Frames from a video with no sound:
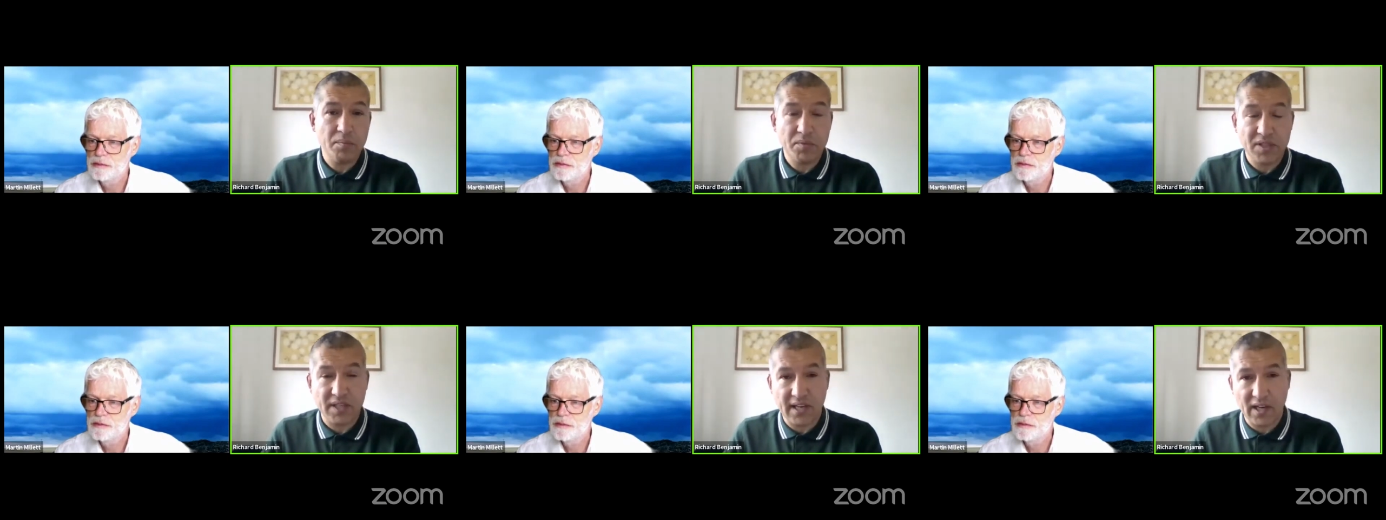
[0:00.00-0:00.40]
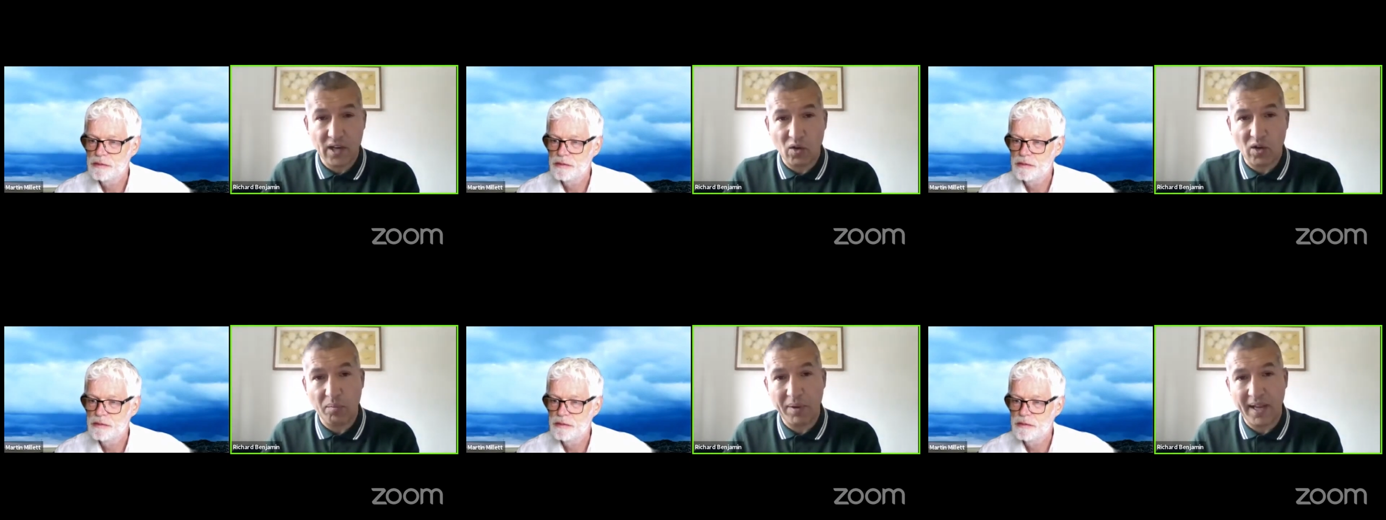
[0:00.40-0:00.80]
Speaker 1: particularly
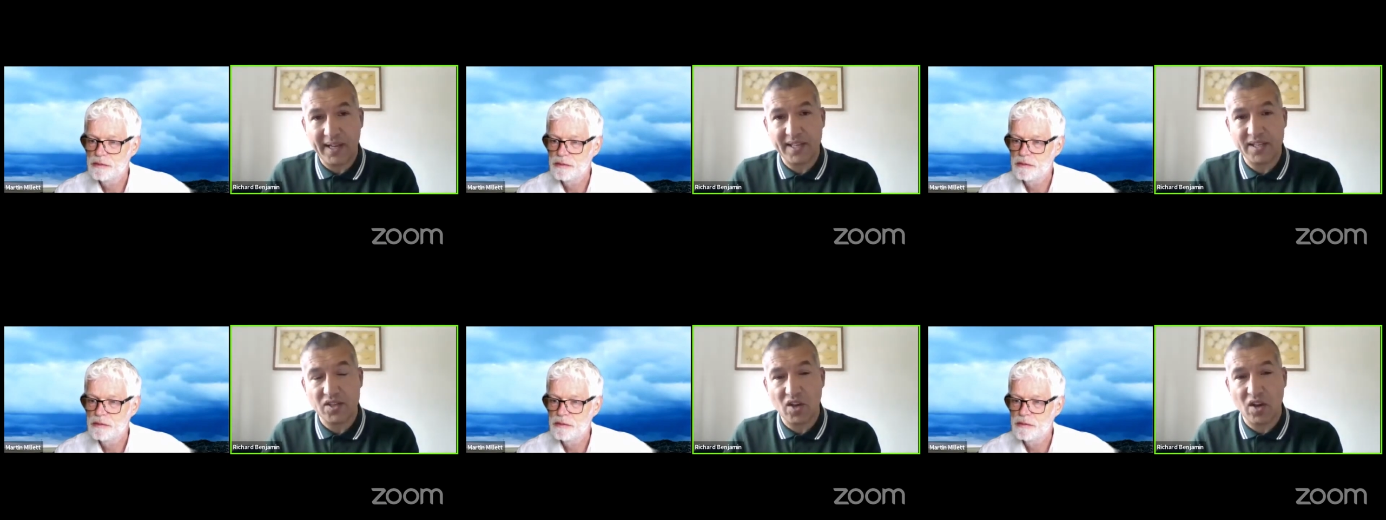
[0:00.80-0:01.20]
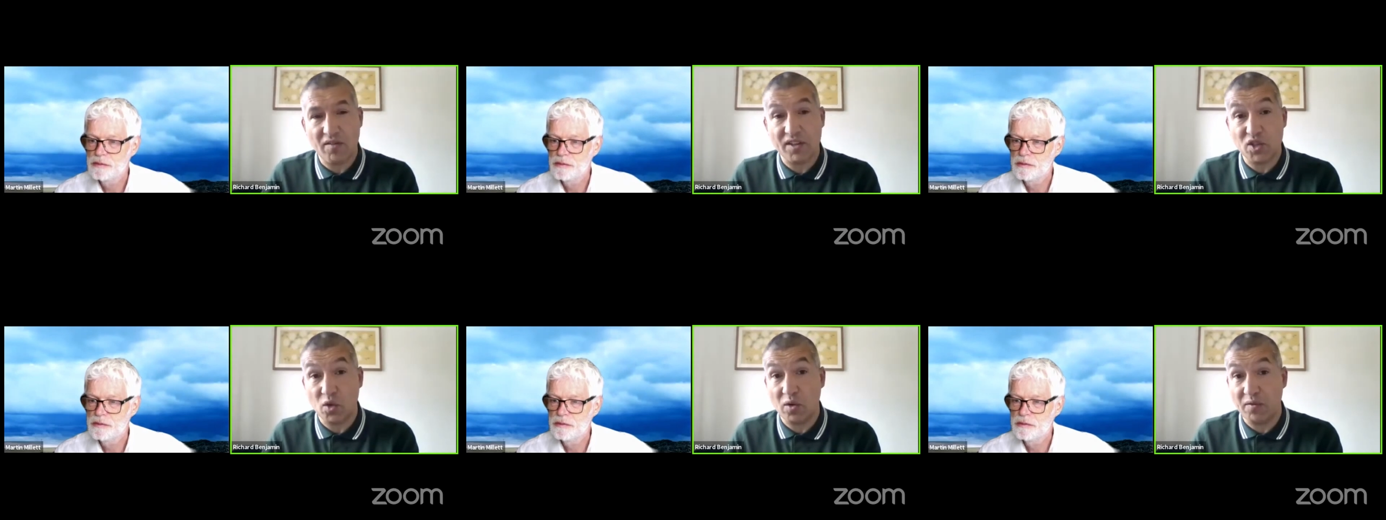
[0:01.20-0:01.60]
local black
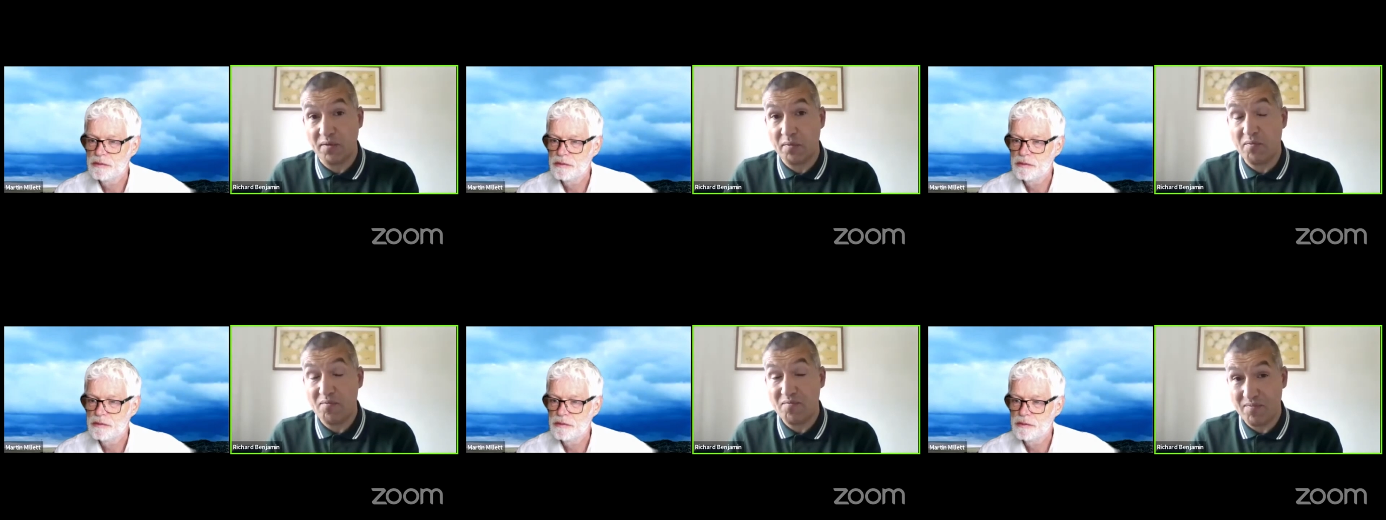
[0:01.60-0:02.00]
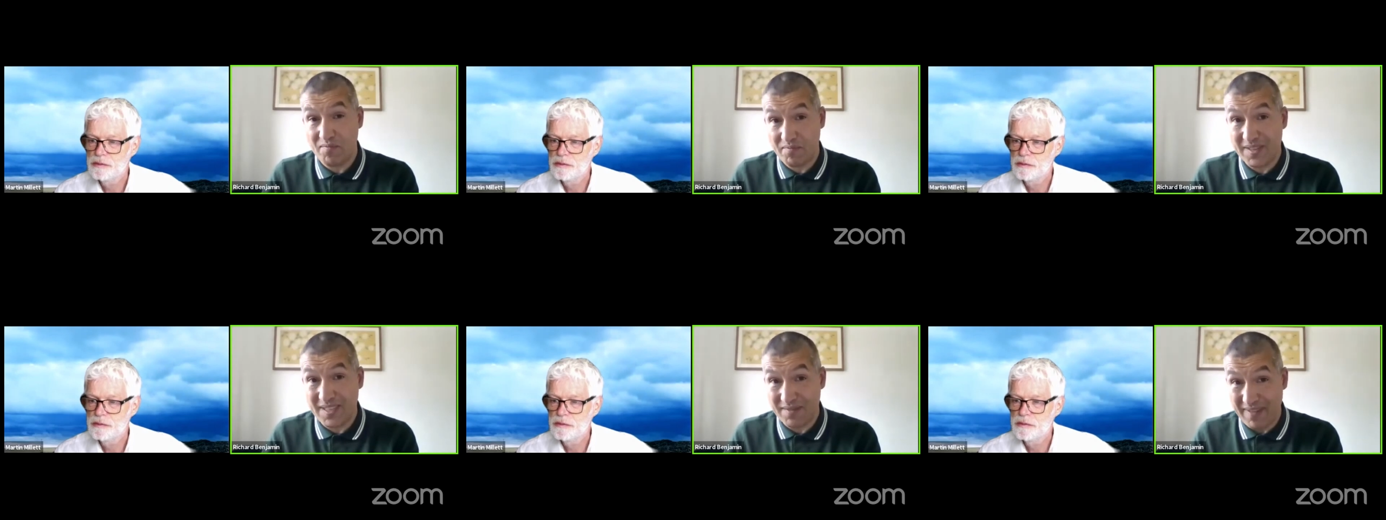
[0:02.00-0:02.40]
historians, who have
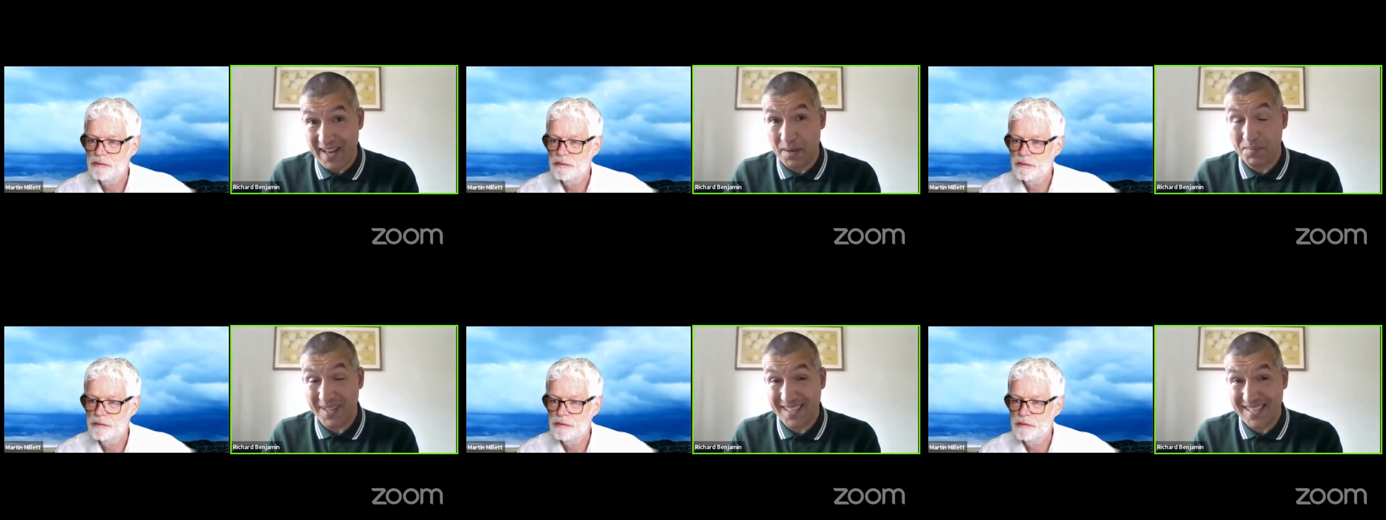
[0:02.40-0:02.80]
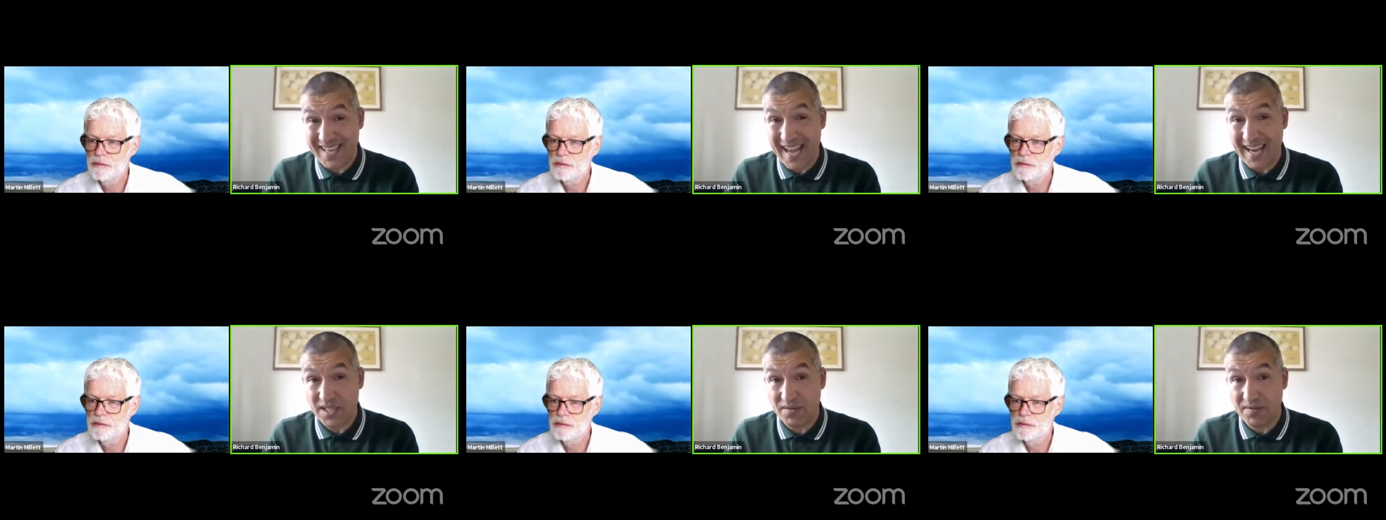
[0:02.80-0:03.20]
developed the
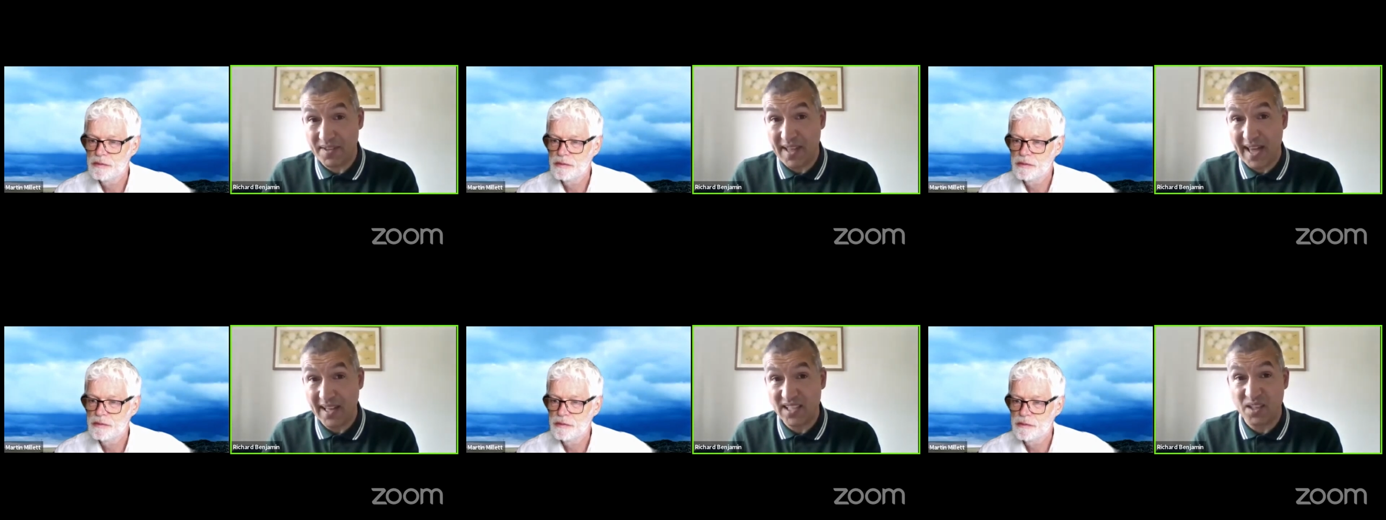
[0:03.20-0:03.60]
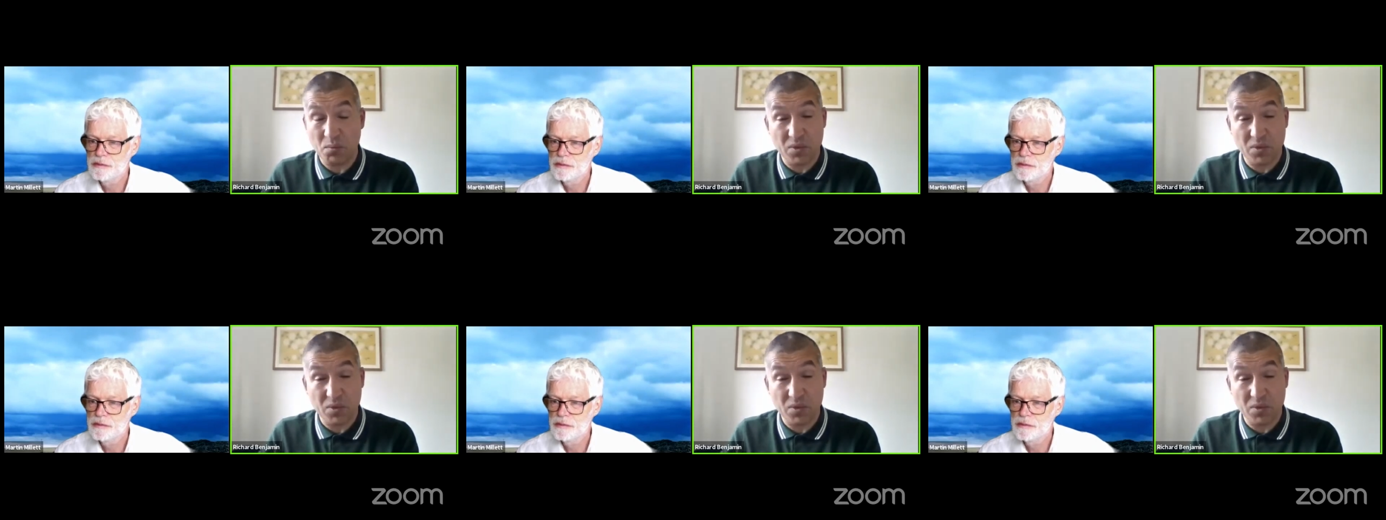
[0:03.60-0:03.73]
text for that.